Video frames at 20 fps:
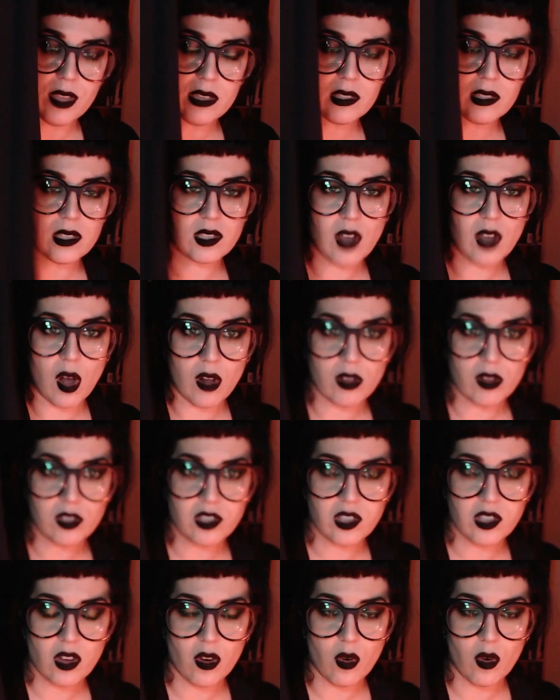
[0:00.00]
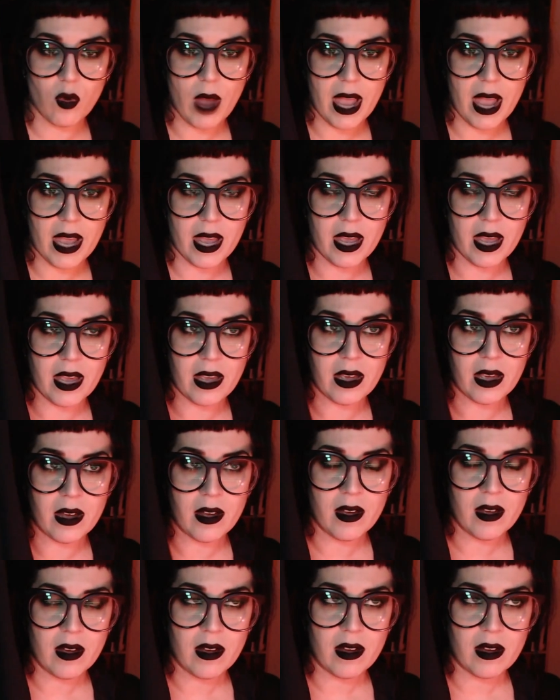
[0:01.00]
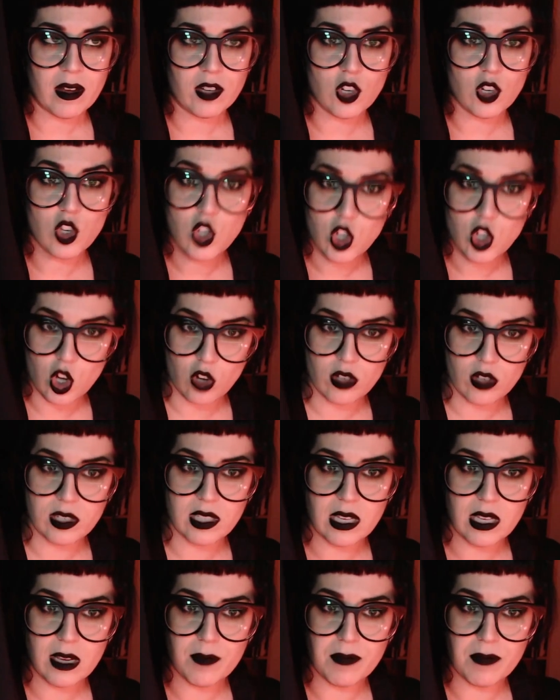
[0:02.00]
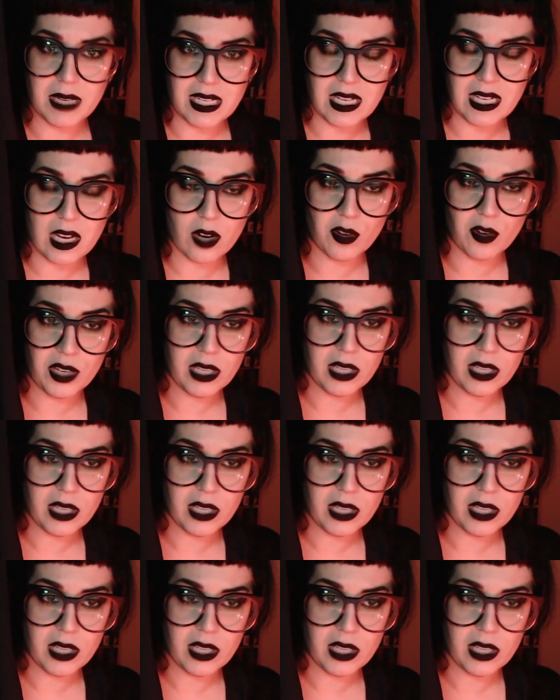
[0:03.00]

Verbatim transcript: is also a jersey material.